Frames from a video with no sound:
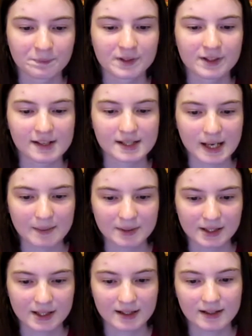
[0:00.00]
A time to
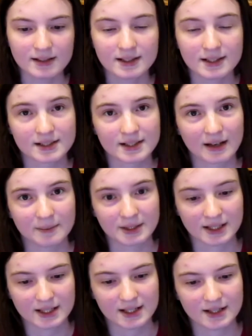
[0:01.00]
kill and a time to
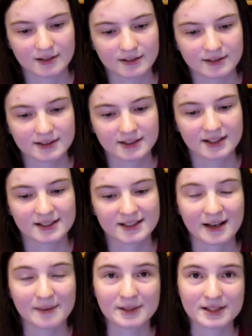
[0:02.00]
heal. A
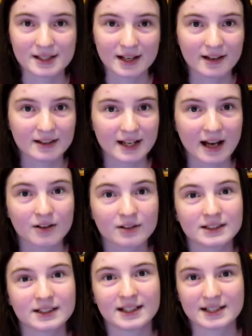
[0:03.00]
time to tear
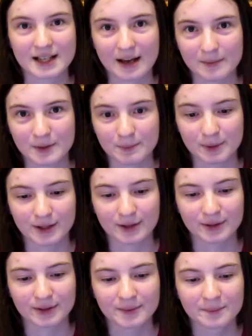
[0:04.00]
down and a time to
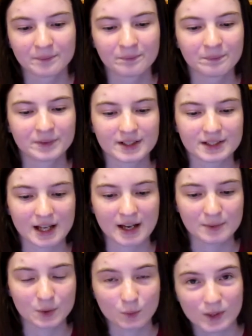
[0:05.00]
build. A
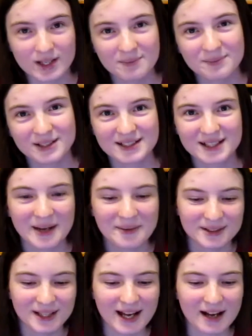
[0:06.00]
time to weep and a time
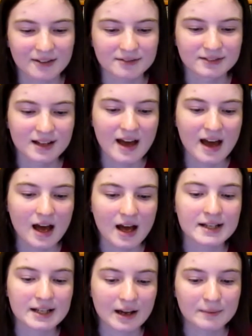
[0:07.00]
to laugh.
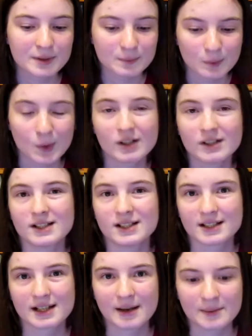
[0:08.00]
A time to mourn and
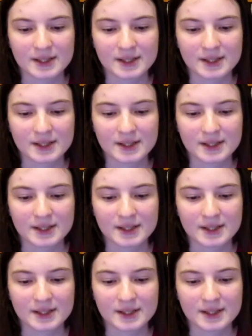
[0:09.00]
a time to